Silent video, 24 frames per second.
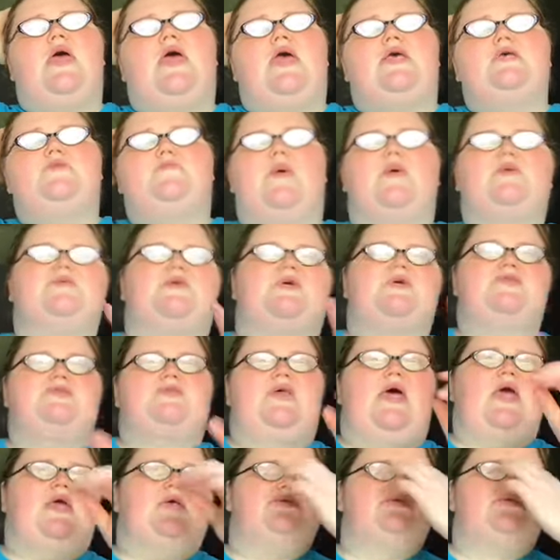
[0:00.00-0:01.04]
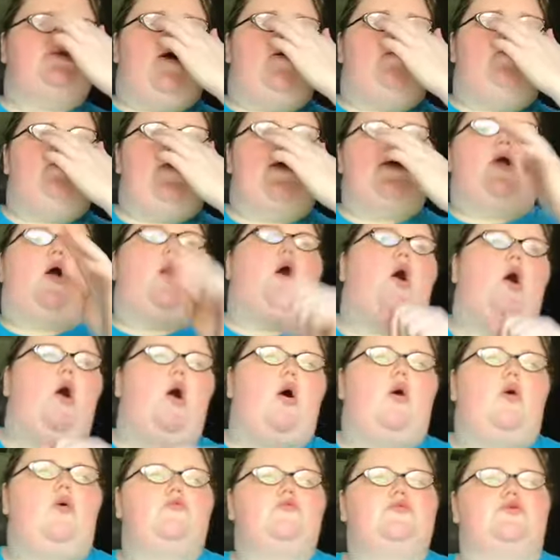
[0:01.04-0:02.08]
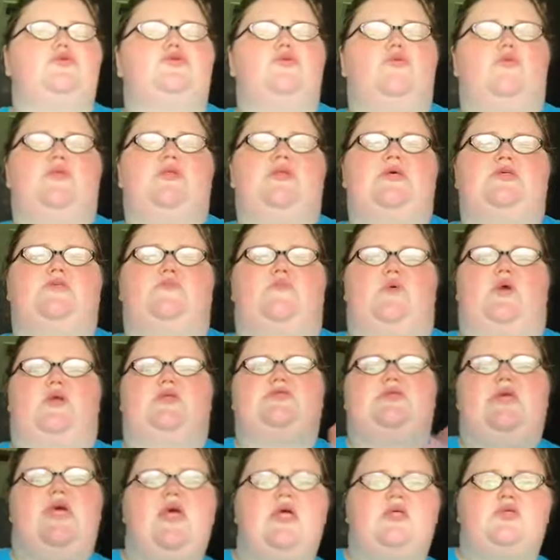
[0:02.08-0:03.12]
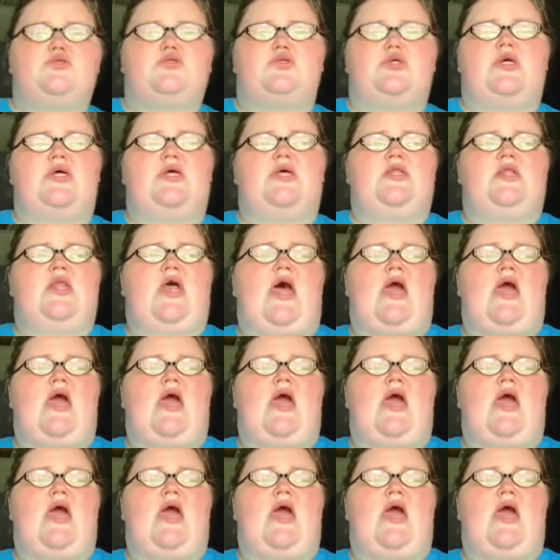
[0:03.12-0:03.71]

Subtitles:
he's basically saying stuff like, oh, you're doing this for attention.